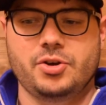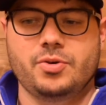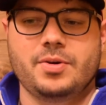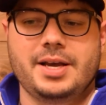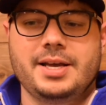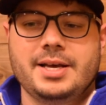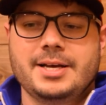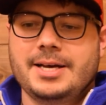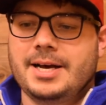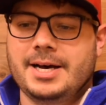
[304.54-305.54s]
you
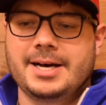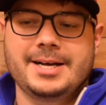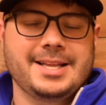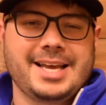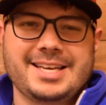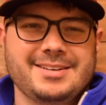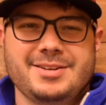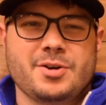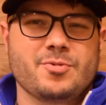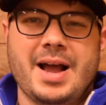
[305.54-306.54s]

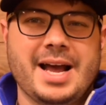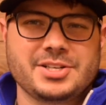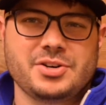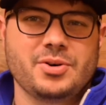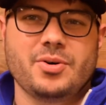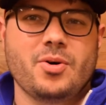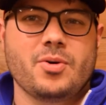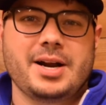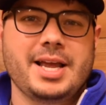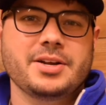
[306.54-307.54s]
like irrational
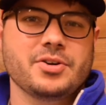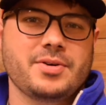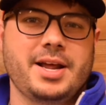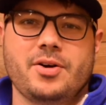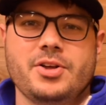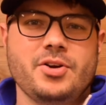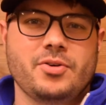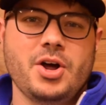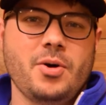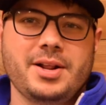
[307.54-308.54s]
or ignorant or you
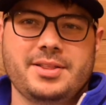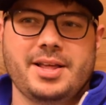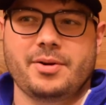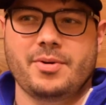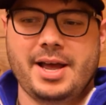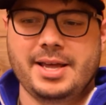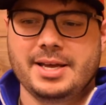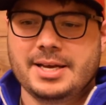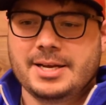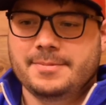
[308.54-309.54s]
don't know anything, right?
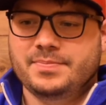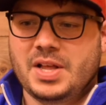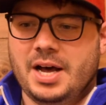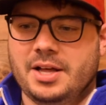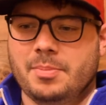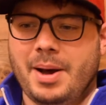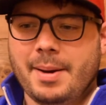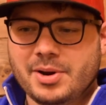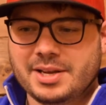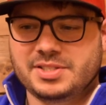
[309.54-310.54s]
The
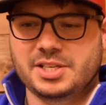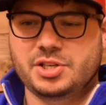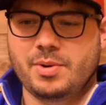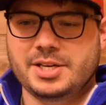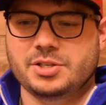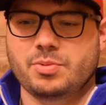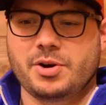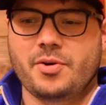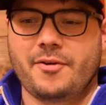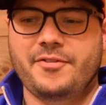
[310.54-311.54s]
Bible gives situations
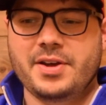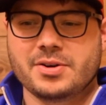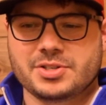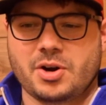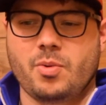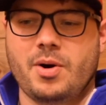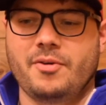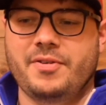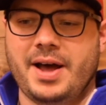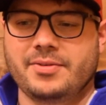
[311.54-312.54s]
where your fears are
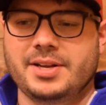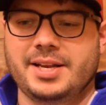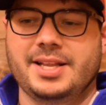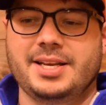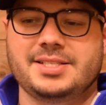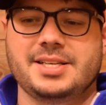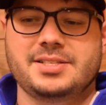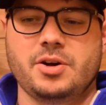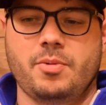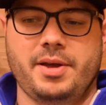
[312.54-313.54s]
well-founded, and then it
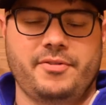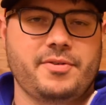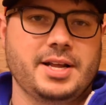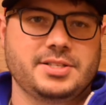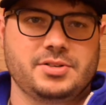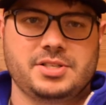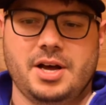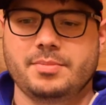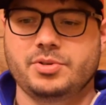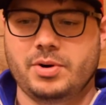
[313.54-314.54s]
says don't be afraid. So
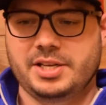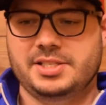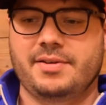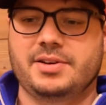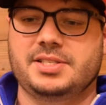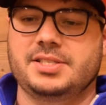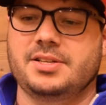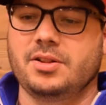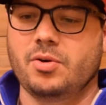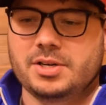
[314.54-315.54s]
Psalm 27, it says,
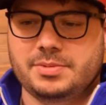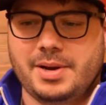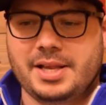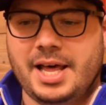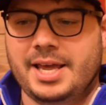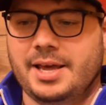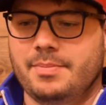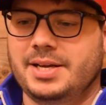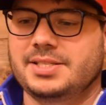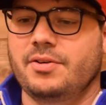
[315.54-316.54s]
"The Lord is my light and
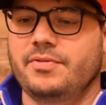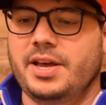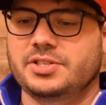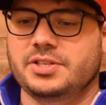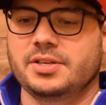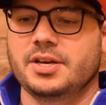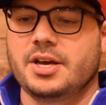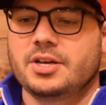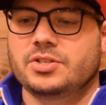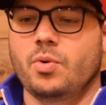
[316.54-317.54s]
my
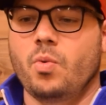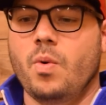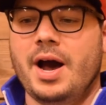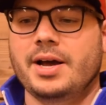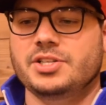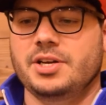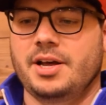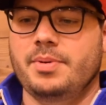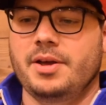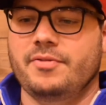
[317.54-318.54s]
salvation, so why should
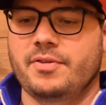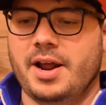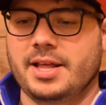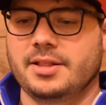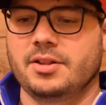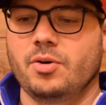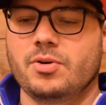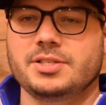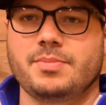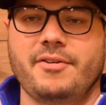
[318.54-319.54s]
I be afraid? The
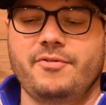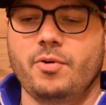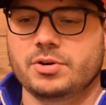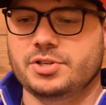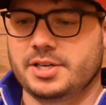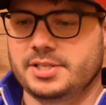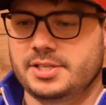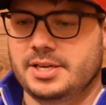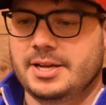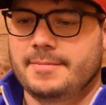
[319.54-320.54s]
Lord is my
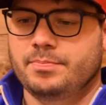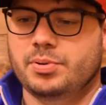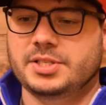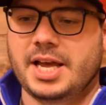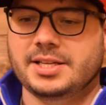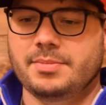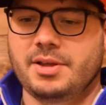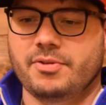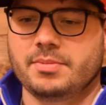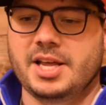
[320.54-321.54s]
fortress, protecting
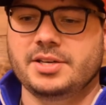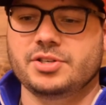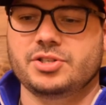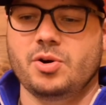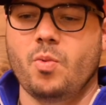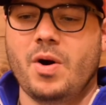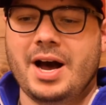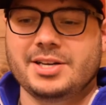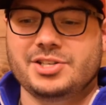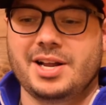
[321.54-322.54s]
me from danger, so
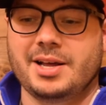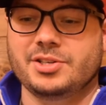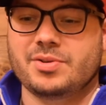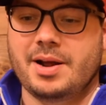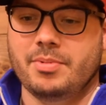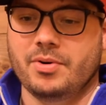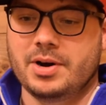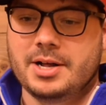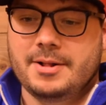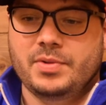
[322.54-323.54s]
why should I
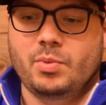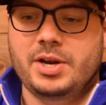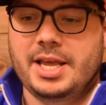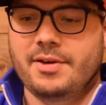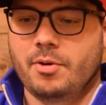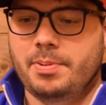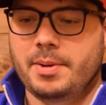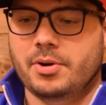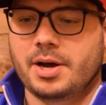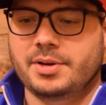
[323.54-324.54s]
tremble? When evil
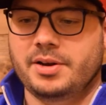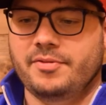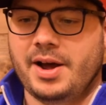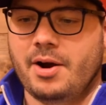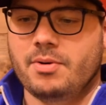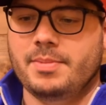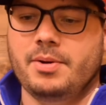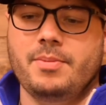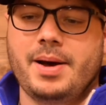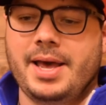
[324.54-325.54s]
people come to devour
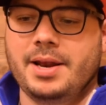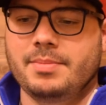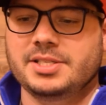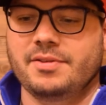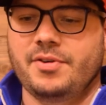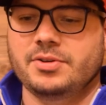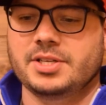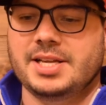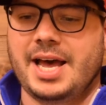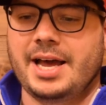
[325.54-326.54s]
me, when my enemies and foes
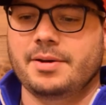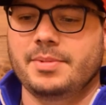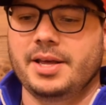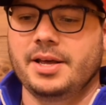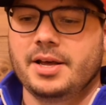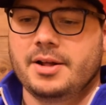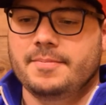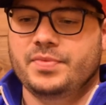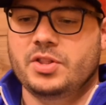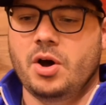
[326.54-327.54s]
attack me,
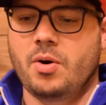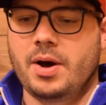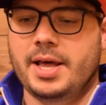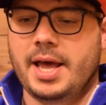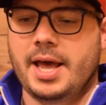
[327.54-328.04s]
though